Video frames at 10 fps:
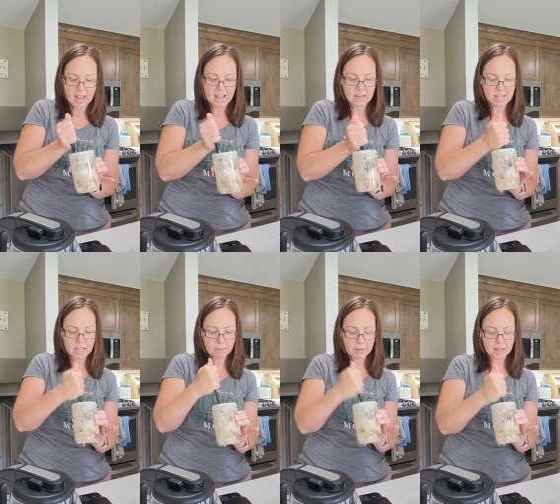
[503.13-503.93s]
And
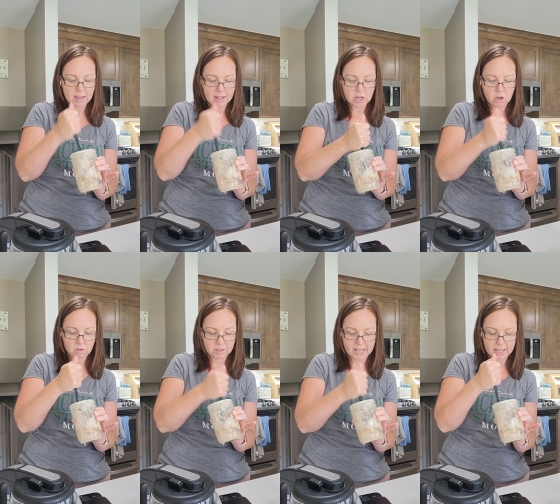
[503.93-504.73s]
keeping, I
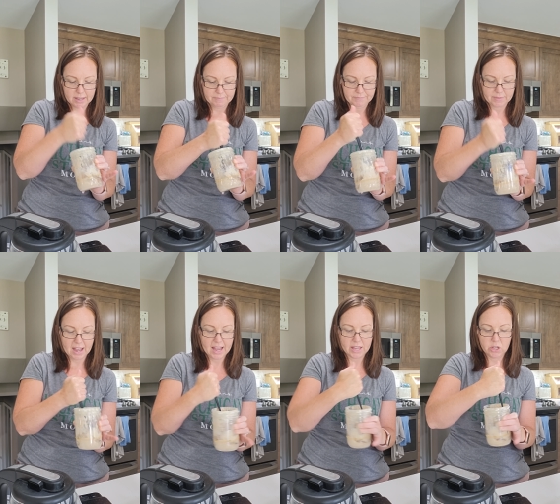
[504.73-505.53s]
know like
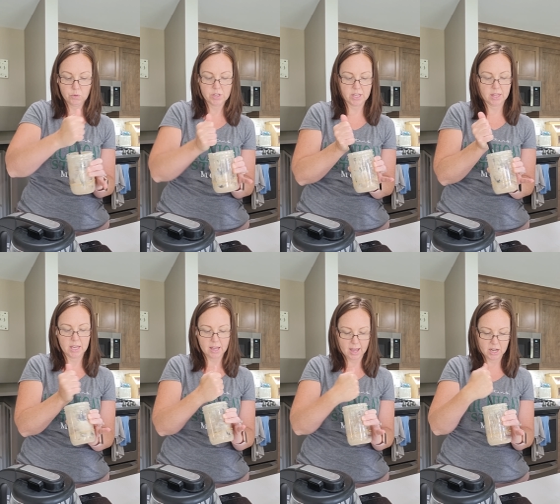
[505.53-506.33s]
I used to
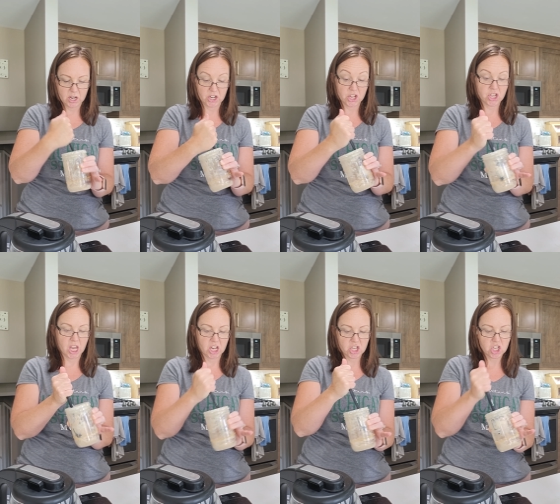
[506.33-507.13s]
think I needed to
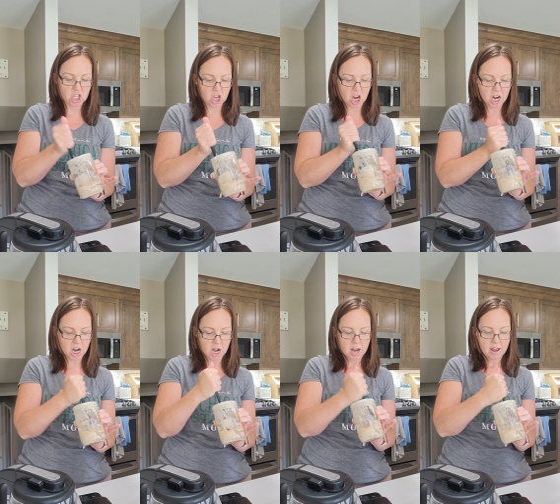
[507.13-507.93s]
change the
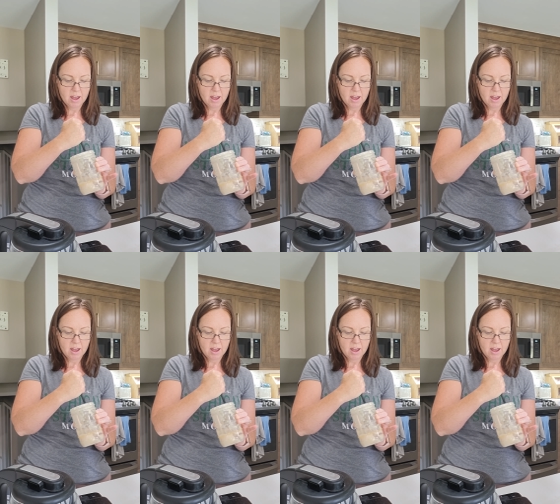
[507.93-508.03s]
jar